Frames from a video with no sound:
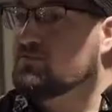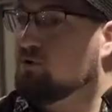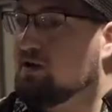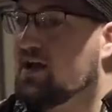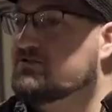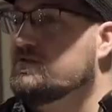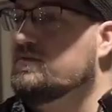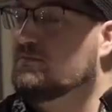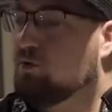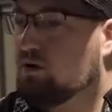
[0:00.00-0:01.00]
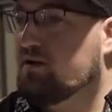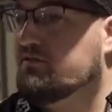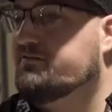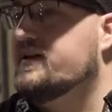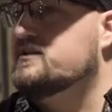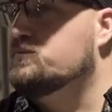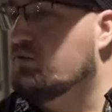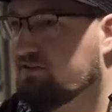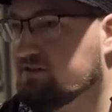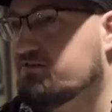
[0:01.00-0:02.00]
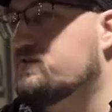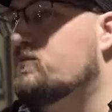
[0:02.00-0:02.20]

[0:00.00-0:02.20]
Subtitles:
more natural, more in your face, more visceral,